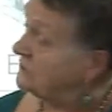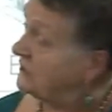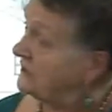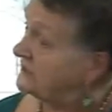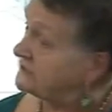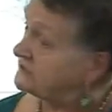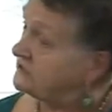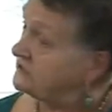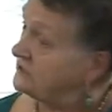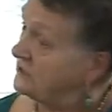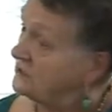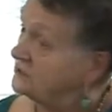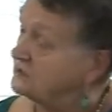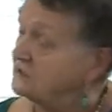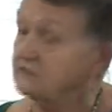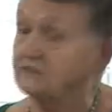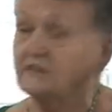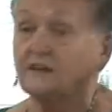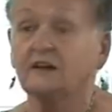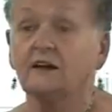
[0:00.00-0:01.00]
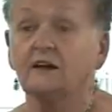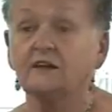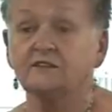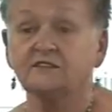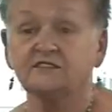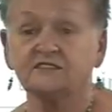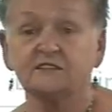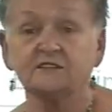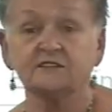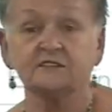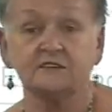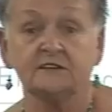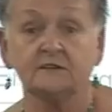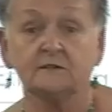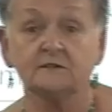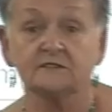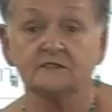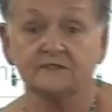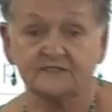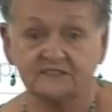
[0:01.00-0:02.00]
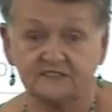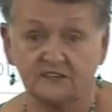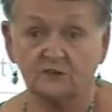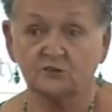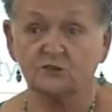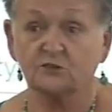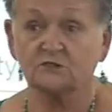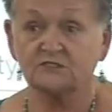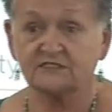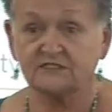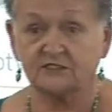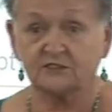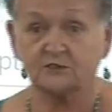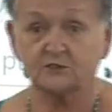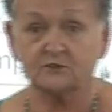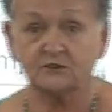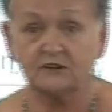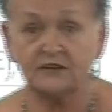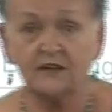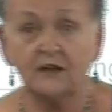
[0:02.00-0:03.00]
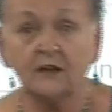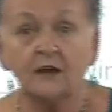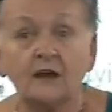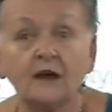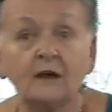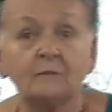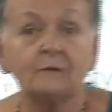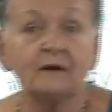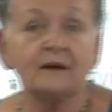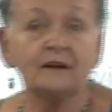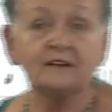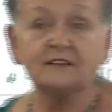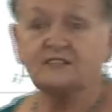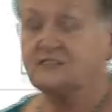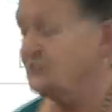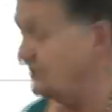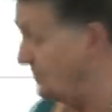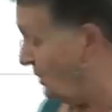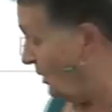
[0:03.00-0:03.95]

would like to know that they are the sentinels of social security, but it's